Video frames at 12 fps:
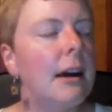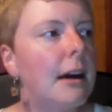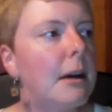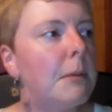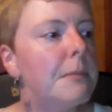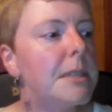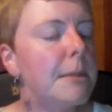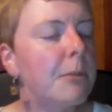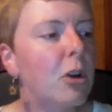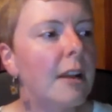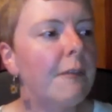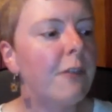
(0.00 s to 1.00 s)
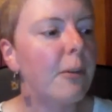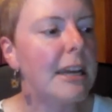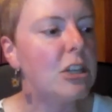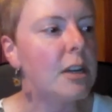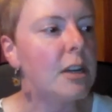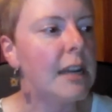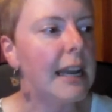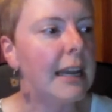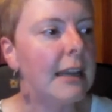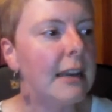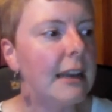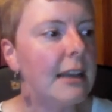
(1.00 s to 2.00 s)
um, some good information
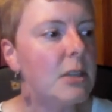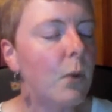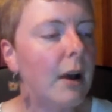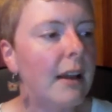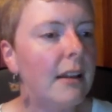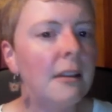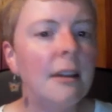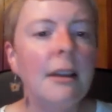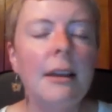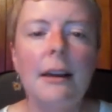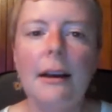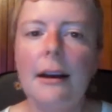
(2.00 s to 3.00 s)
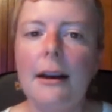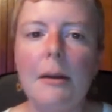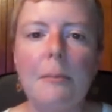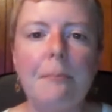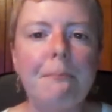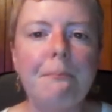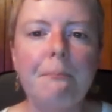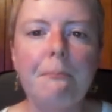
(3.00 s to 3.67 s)
in it as well um,